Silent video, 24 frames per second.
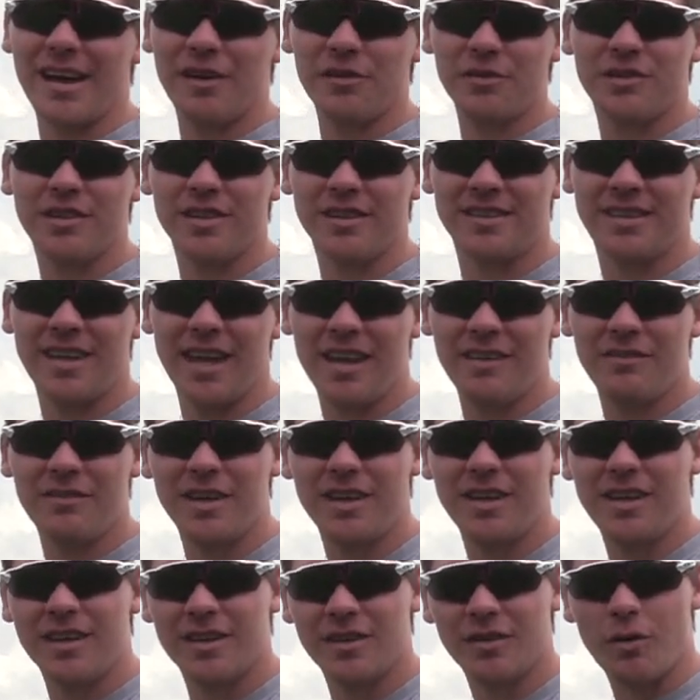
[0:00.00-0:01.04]
out to
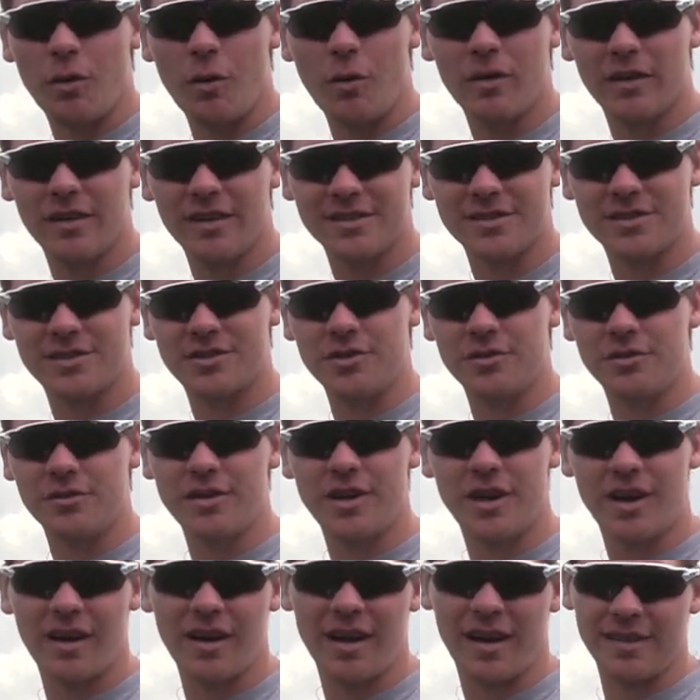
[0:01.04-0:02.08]
David Cordless
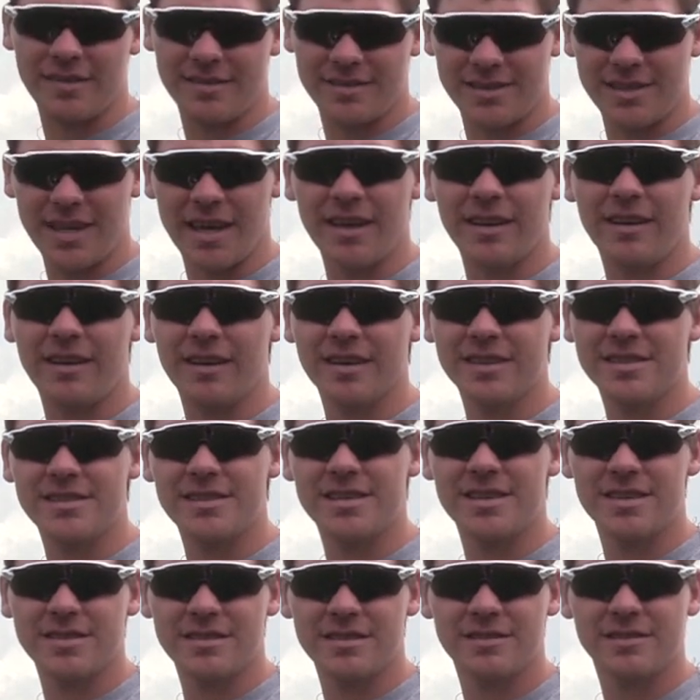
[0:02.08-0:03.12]
Jr. on sending us
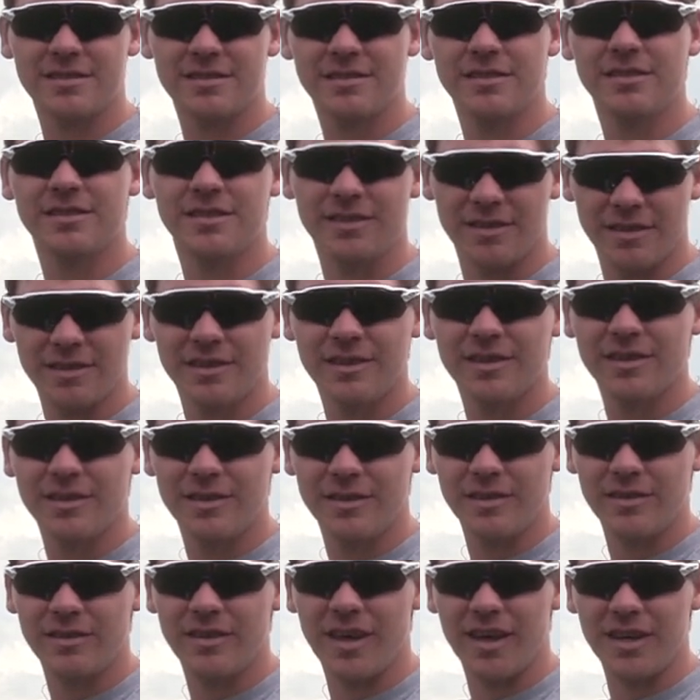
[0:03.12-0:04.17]
this.
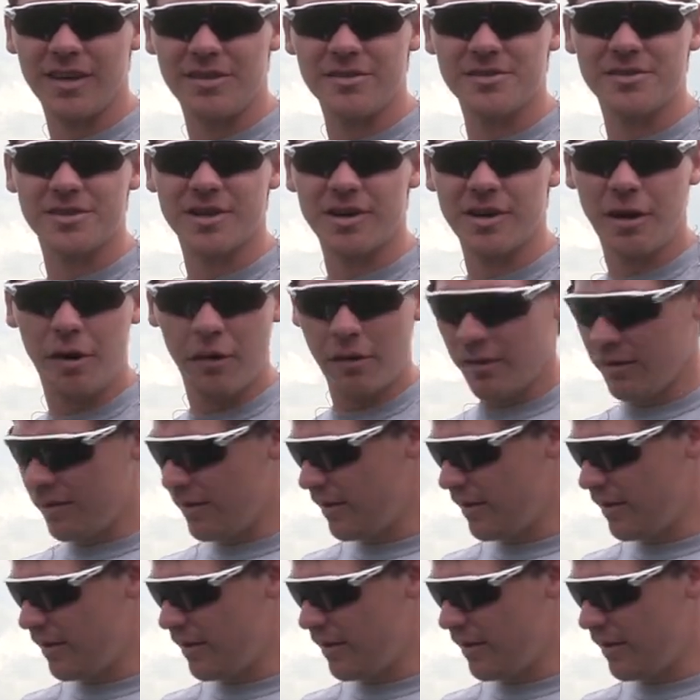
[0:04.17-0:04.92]
Thank you, sir.